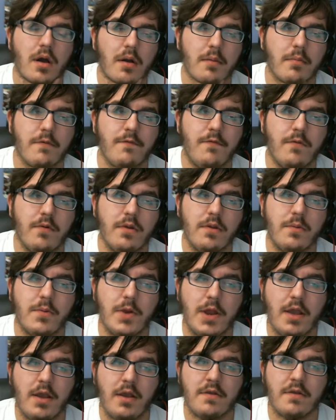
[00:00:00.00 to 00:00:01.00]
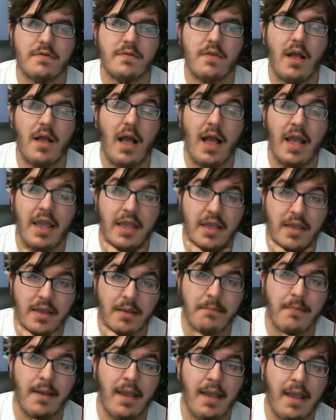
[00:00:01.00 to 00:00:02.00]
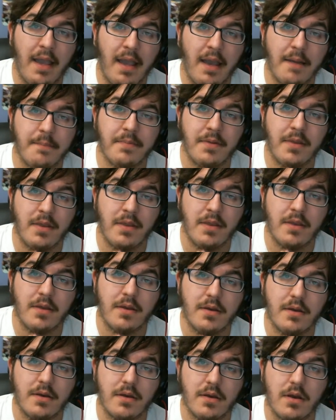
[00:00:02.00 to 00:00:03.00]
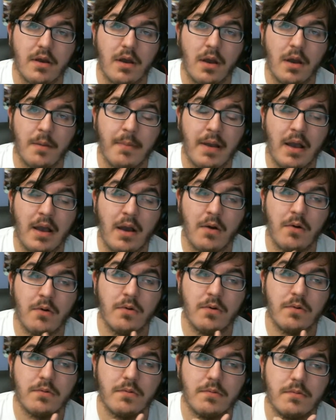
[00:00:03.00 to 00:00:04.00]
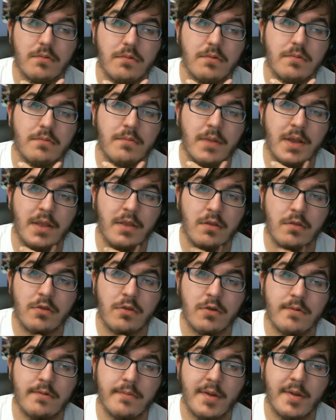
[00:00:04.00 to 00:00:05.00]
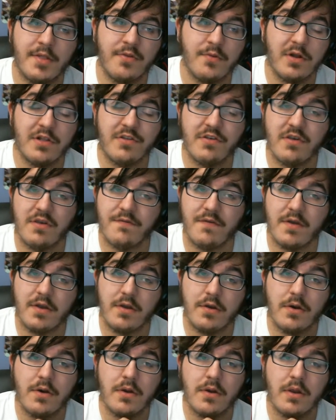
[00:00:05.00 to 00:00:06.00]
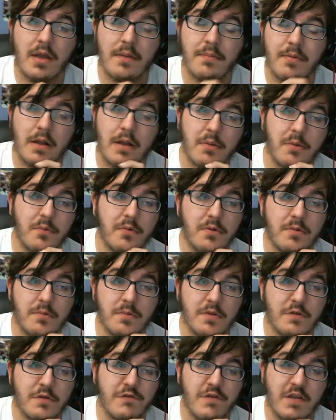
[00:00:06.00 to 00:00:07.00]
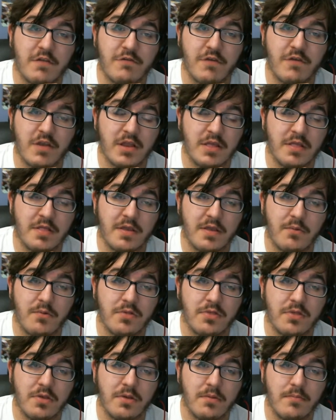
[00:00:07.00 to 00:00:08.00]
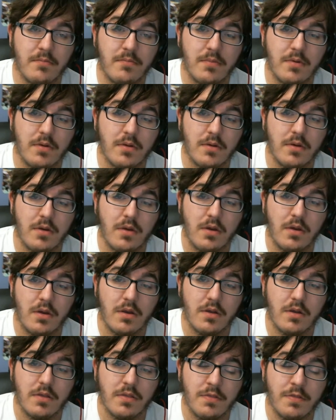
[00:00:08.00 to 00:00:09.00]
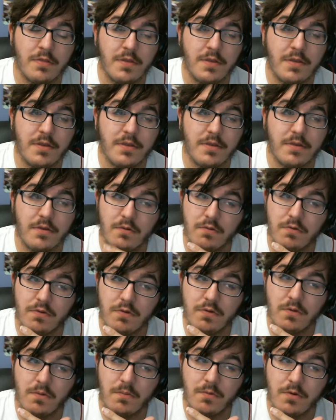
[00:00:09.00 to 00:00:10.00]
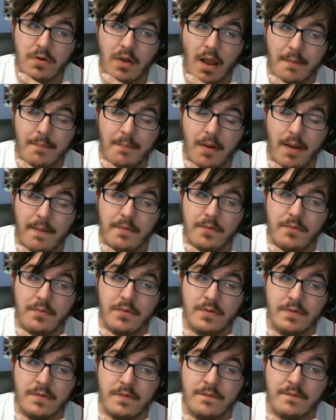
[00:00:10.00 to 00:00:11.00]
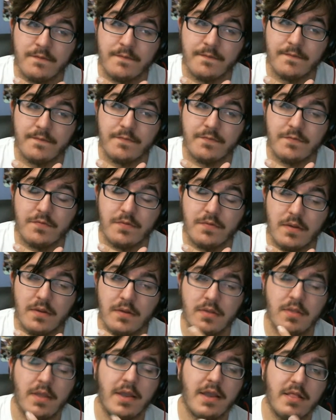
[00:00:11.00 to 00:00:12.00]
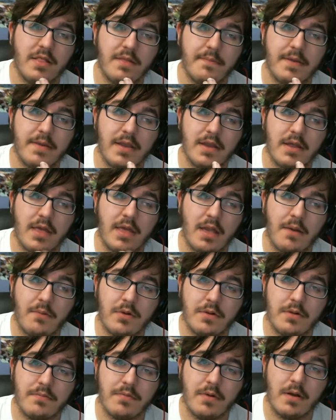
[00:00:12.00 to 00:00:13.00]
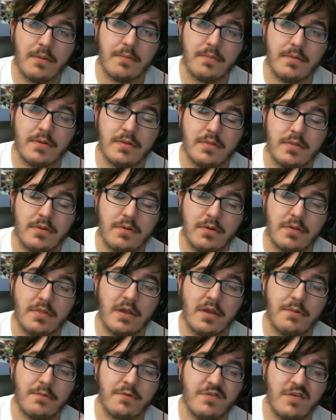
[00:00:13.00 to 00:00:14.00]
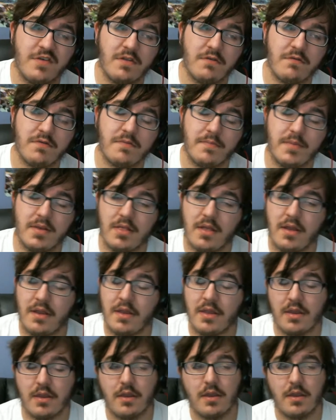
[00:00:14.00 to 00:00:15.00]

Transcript: Before anyone asks, I am happy about my YouTube and my Twitch. If I could, I probably wouldn't really change anything with them. The YouTube one, I probably would have, like, in the beginning, I would have probably, the only thing I would change was to be, like,